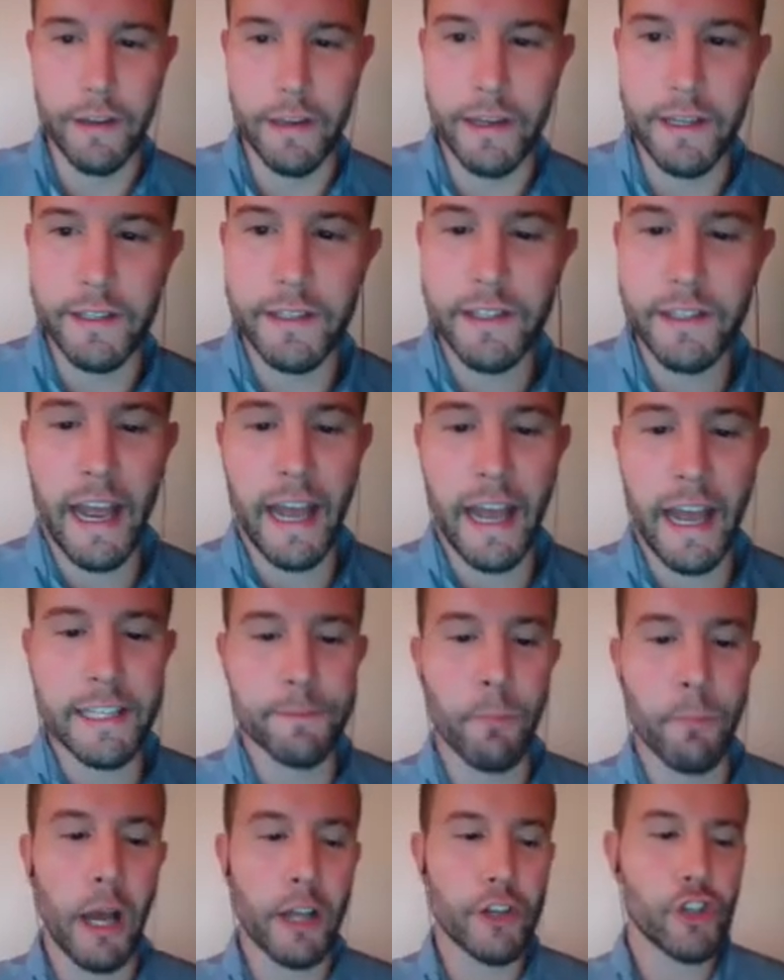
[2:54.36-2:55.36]
these
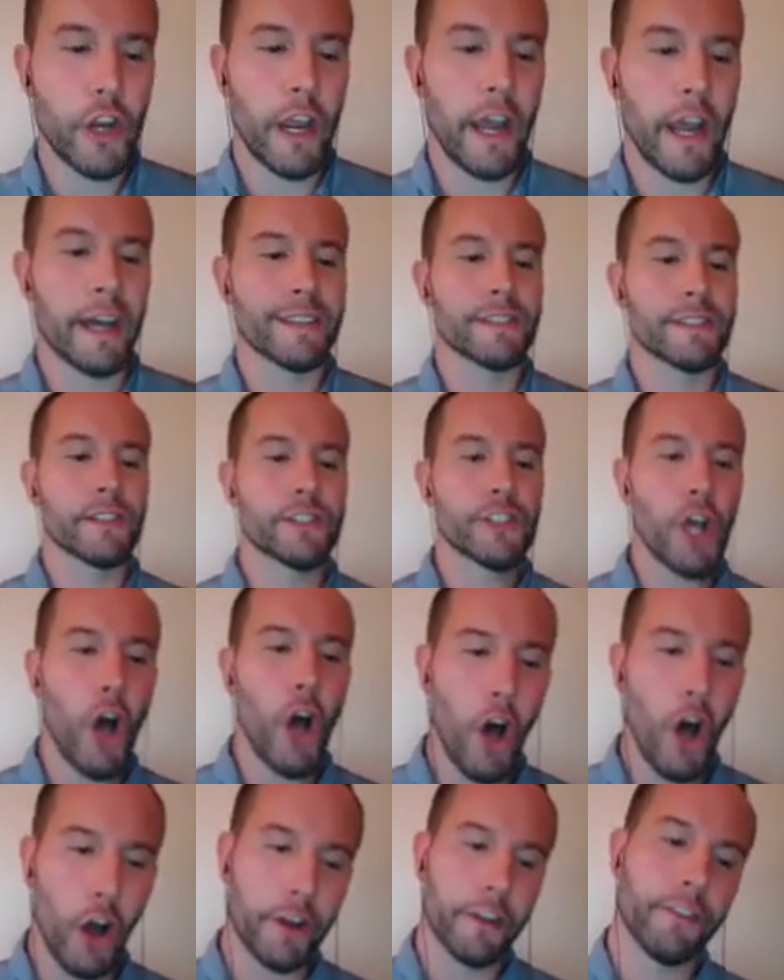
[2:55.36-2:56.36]
as much as
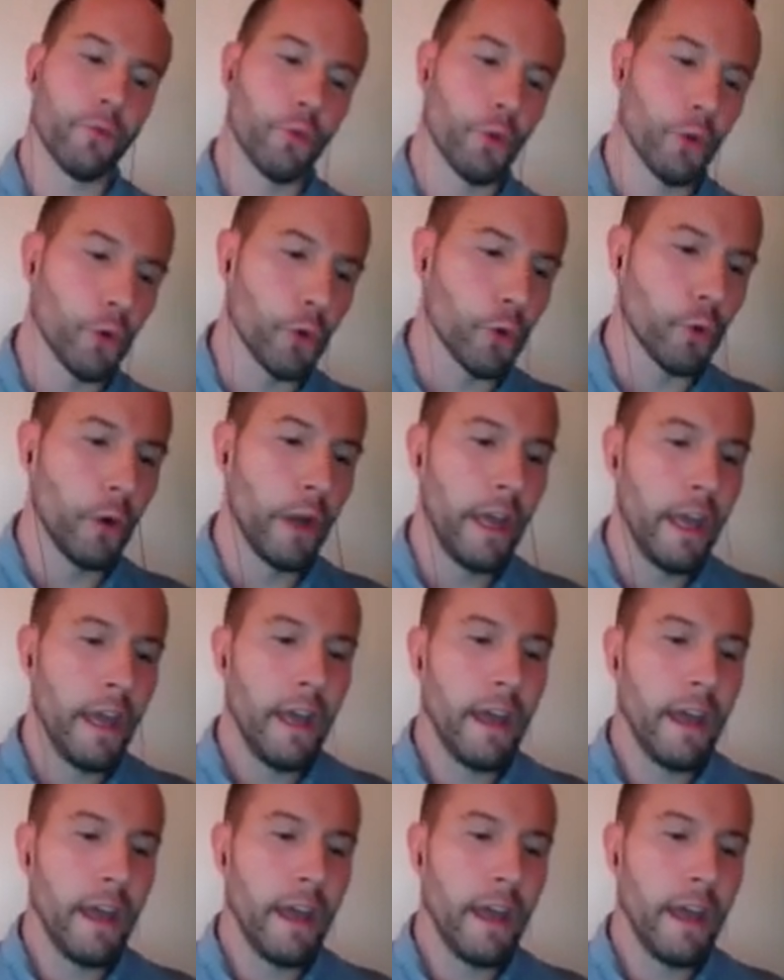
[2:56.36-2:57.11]
talk through